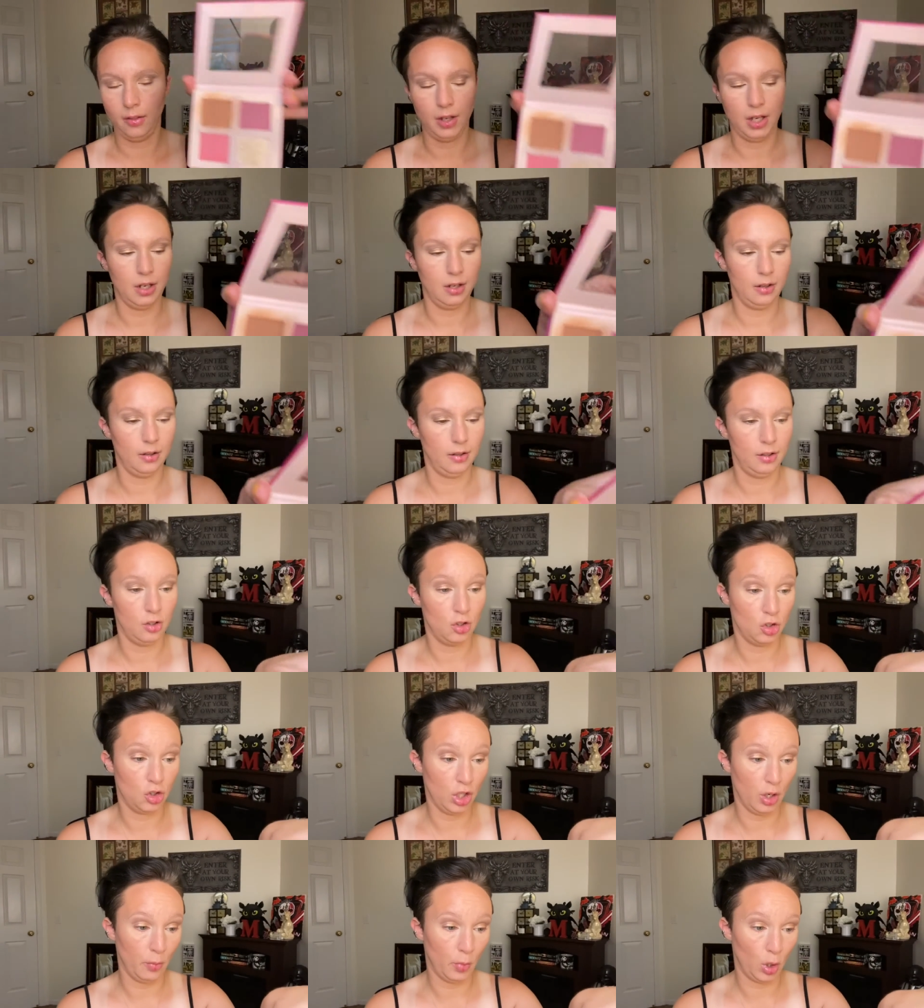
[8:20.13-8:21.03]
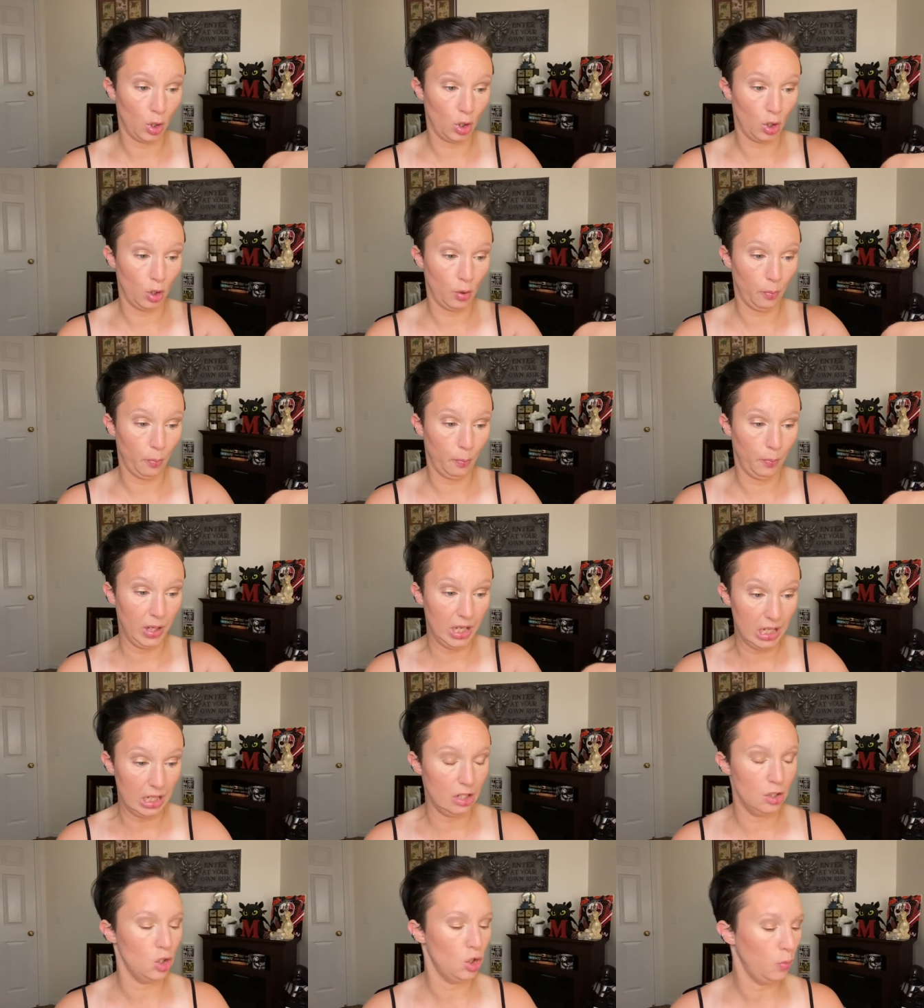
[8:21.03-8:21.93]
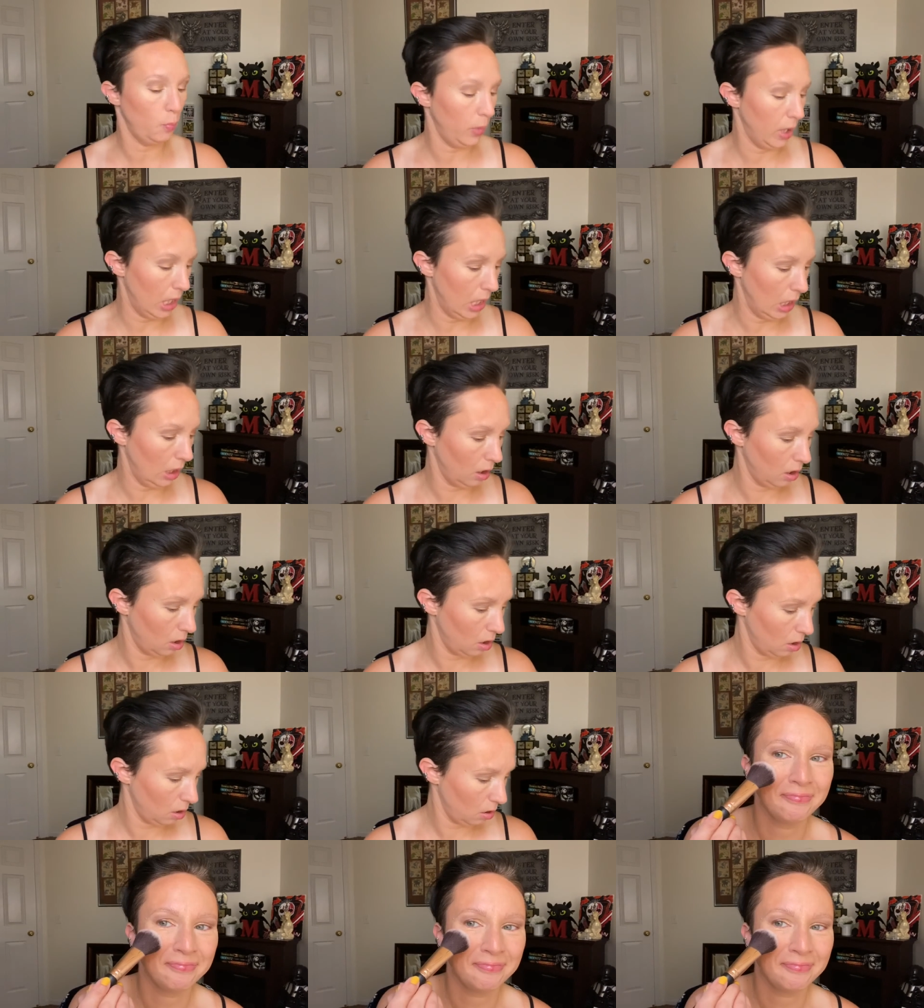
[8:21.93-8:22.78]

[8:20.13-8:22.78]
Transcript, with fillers: the shimmer peach pink.